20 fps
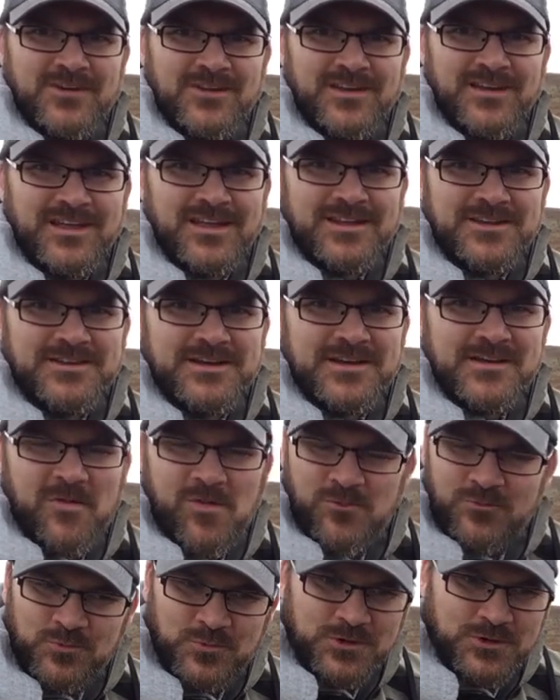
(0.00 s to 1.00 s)
And
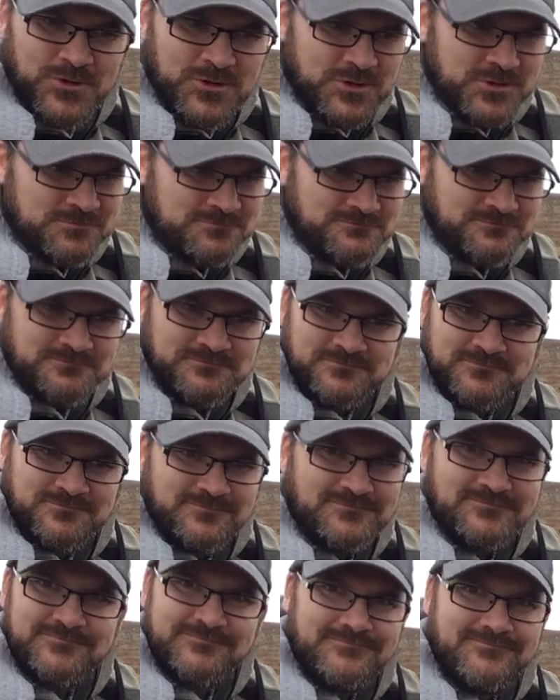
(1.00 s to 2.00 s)

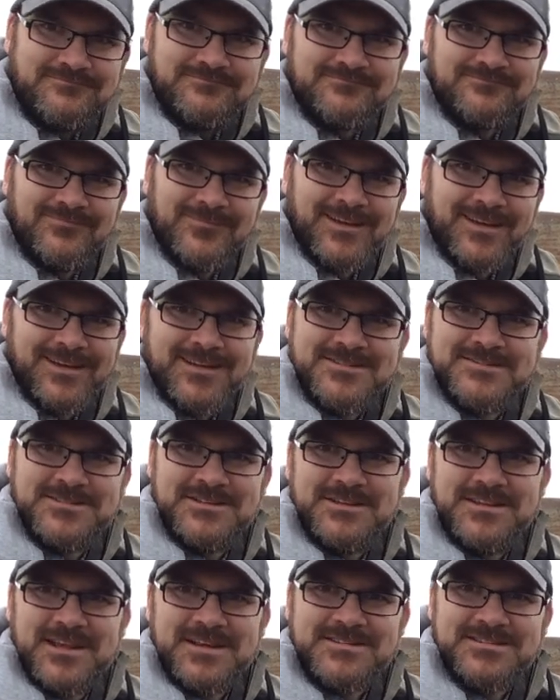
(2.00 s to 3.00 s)
I guess
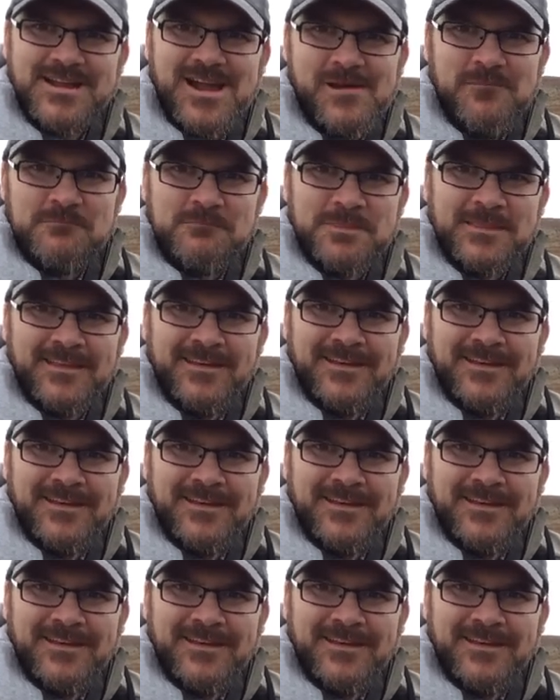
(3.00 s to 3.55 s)
see you next time